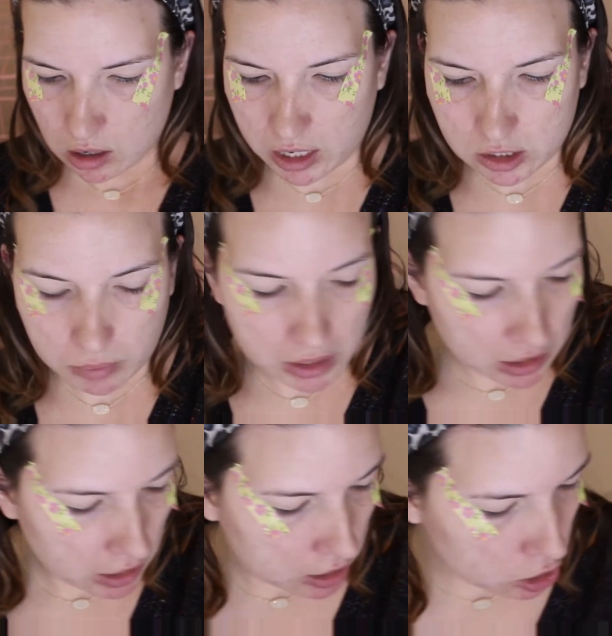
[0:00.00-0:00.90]
Alright, so I'm going to
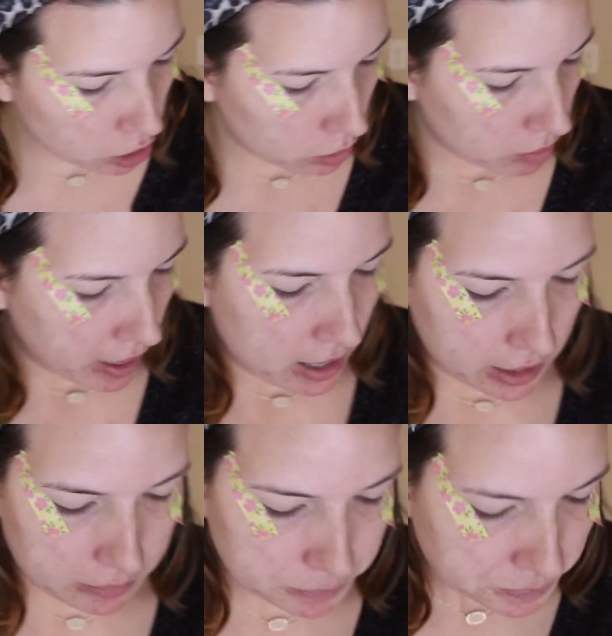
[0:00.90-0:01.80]
get into the
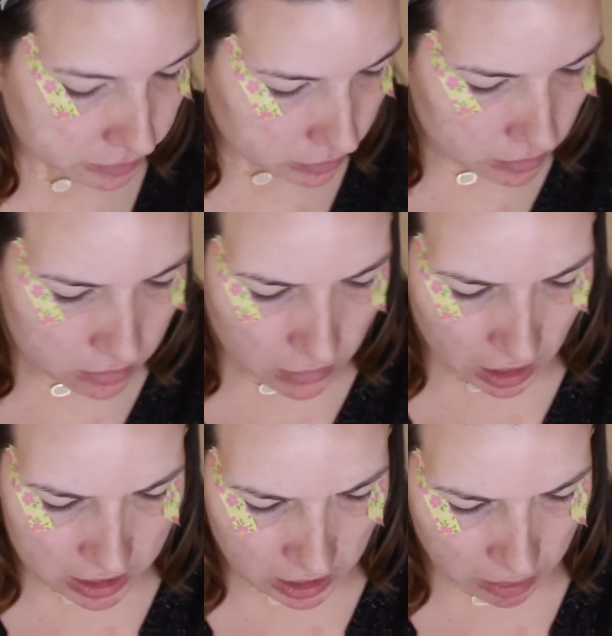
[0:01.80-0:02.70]
palette.
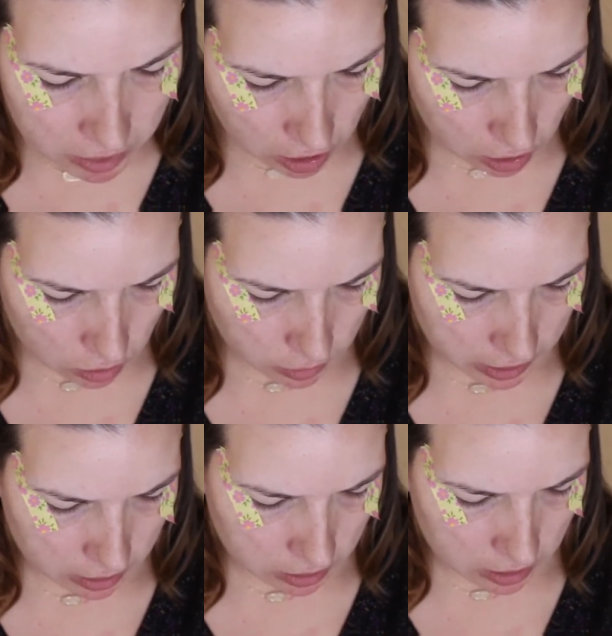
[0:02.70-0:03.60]
I think I'm going to go
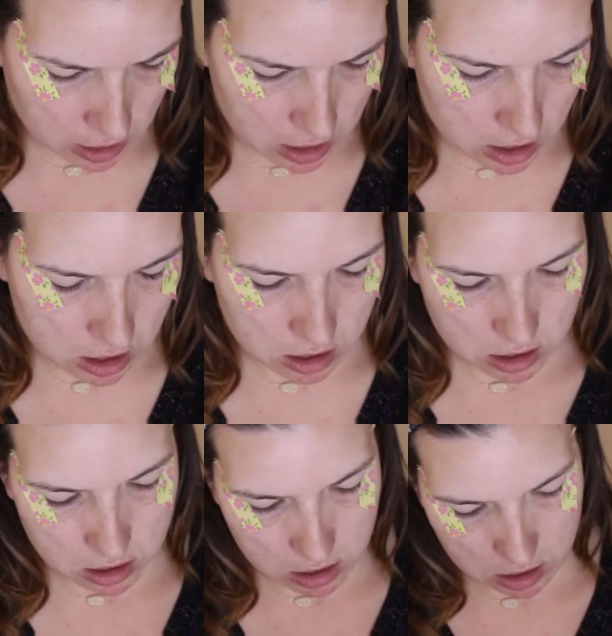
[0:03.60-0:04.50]
with the
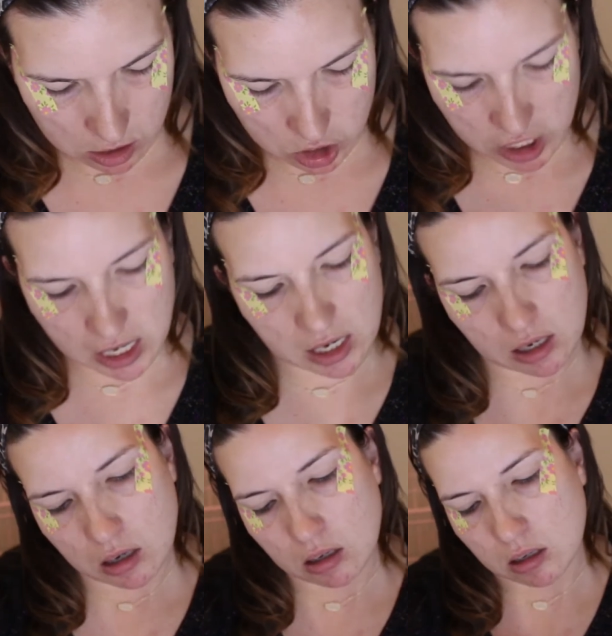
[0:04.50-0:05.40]

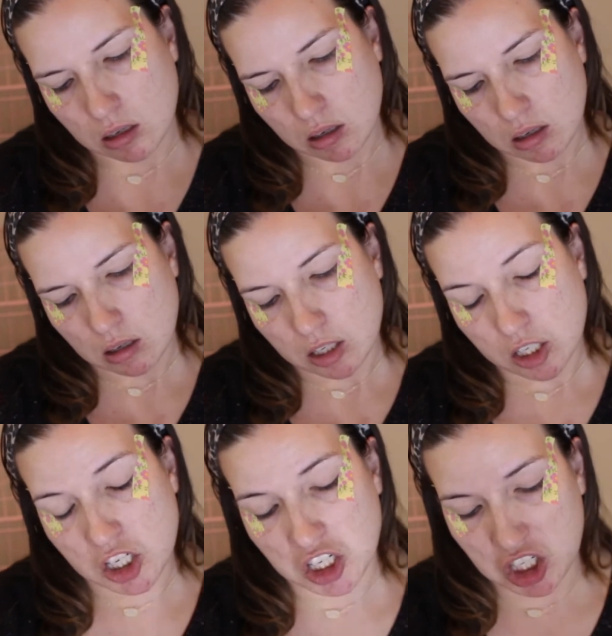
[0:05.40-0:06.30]
shade
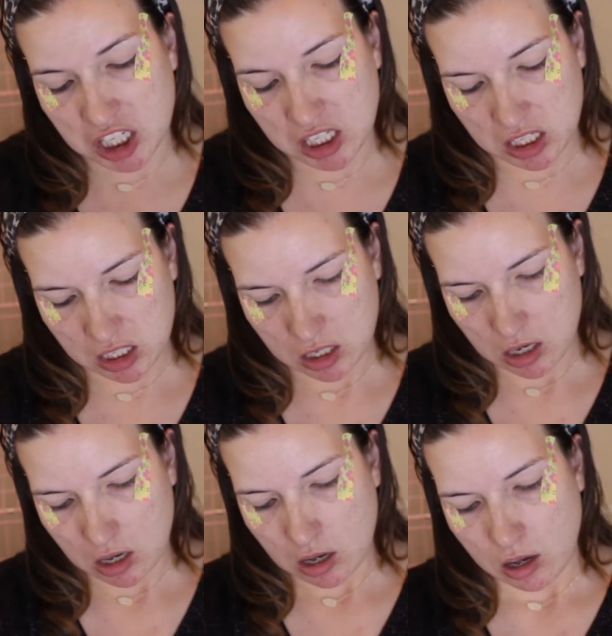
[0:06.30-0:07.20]
Duchess
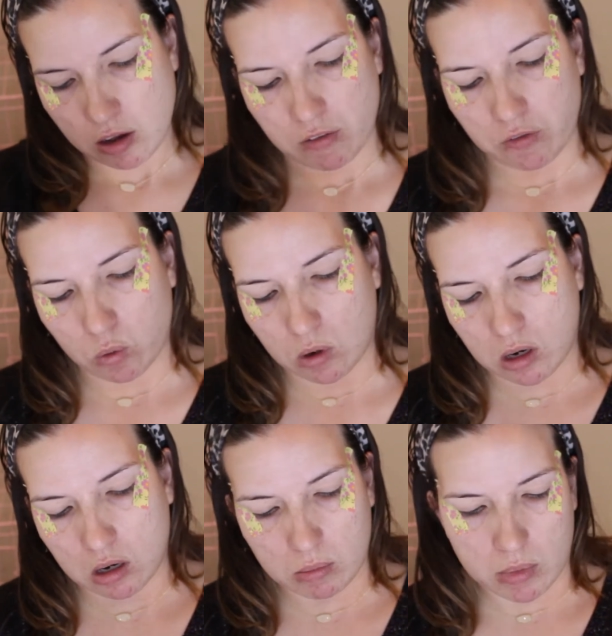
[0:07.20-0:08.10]

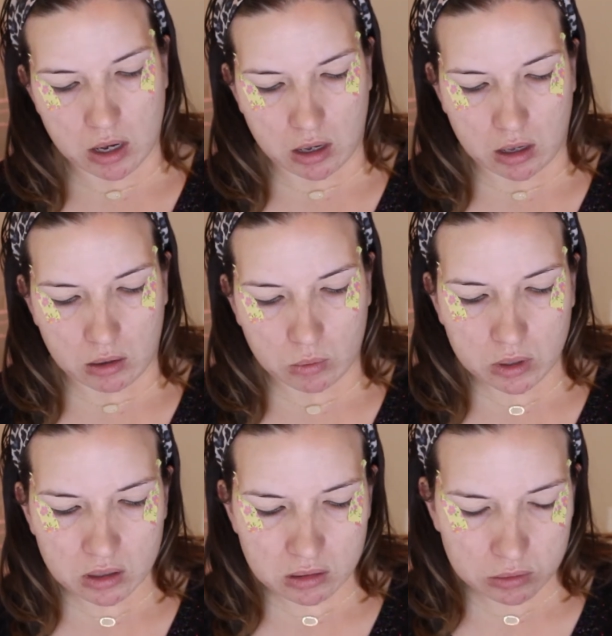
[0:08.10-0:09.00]
for my,
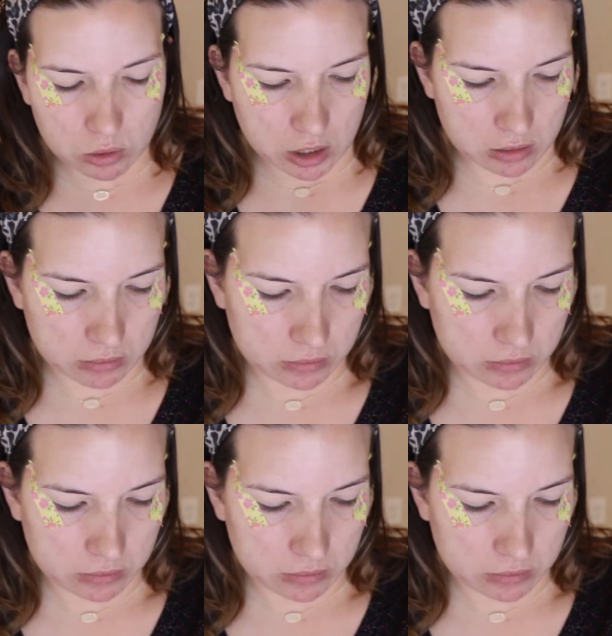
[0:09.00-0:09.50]
well, hold on.